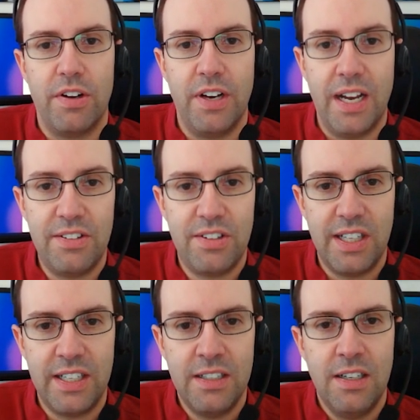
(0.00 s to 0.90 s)
very
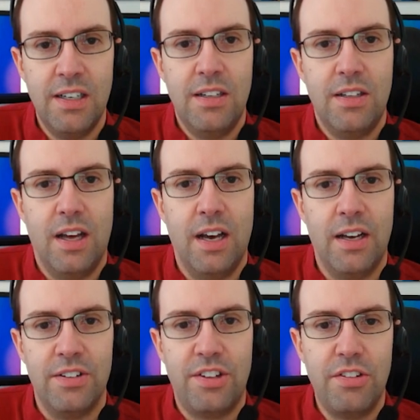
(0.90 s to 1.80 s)
nicely.
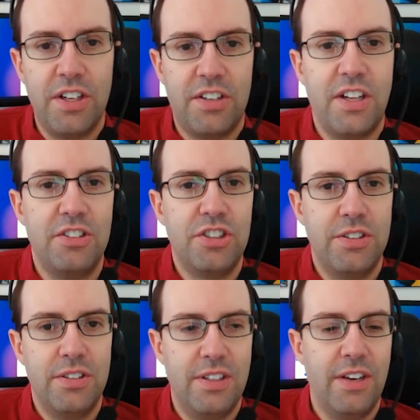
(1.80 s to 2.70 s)
South
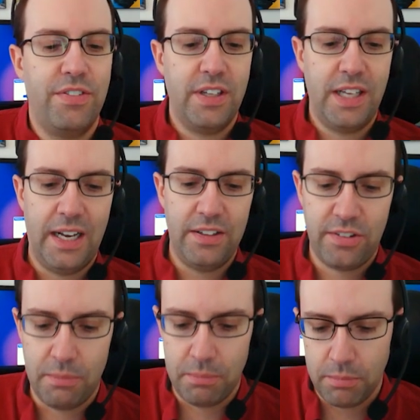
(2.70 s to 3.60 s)
Extension definitely has
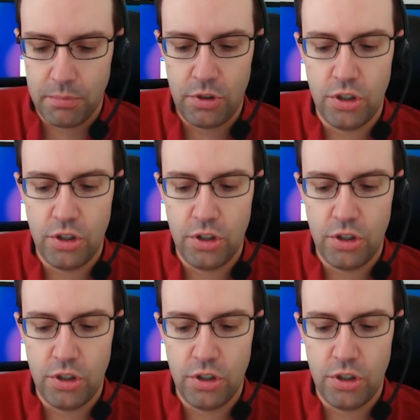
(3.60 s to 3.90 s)
some